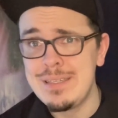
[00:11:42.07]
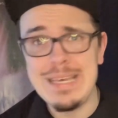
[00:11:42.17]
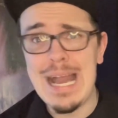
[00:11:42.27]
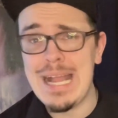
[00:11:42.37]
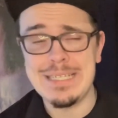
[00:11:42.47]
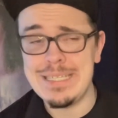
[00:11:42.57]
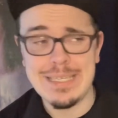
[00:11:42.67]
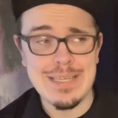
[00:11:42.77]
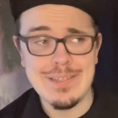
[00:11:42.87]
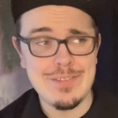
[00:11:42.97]
The
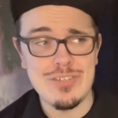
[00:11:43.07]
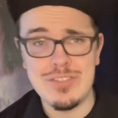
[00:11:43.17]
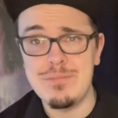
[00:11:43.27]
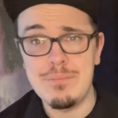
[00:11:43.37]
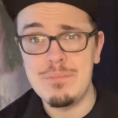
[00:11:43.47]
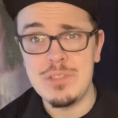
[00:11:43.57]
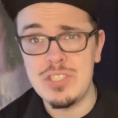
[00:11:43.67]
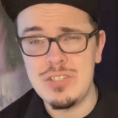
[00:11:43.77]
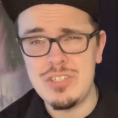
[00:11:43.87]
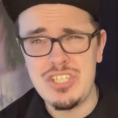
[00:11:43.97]
acting is just
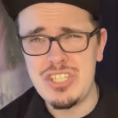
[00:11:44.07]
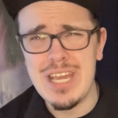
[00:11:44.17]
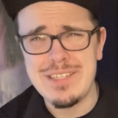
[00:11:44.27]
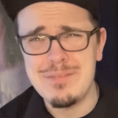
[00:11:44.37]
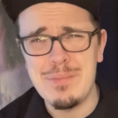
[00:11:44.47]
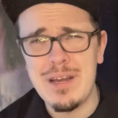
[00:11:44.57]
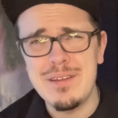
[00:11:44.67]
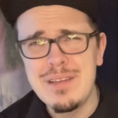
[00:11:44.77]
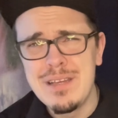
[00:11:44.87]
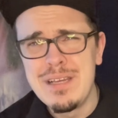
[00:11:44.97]
shit,
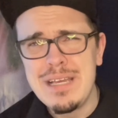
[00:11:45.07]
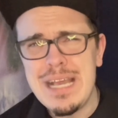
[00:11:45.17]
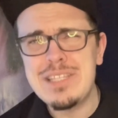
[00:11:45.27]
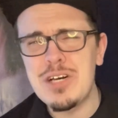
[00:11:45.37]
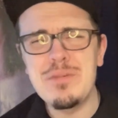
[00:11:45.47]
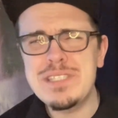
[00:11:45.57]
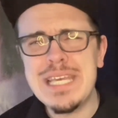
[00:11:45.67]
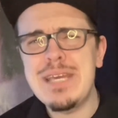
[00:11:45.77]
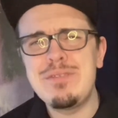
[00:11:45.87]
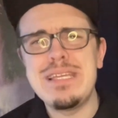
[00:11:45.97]
but it's almost
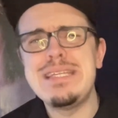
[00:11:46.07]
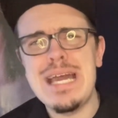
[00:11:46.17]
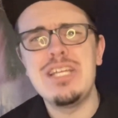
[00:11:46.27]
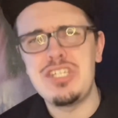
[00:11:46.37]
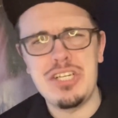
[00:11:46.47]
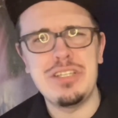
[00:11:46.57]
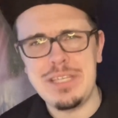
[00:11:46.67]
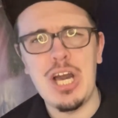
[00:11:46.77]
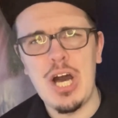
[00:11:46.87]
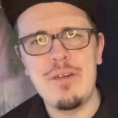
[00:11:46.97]
like it was
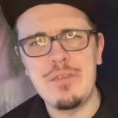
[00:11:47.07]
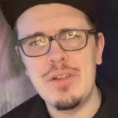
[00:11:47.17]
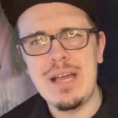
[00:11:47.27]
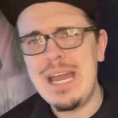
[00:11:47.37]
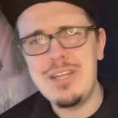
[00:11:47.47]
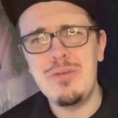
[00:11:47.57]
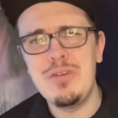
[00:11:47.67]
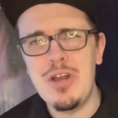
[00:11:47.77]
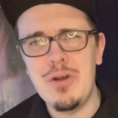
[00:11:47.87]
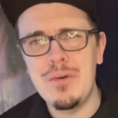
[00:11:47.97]
intentionally awful. I
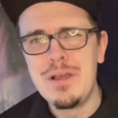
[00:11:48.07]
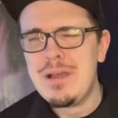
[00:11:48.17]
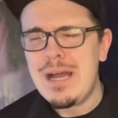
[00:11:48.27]
don't know.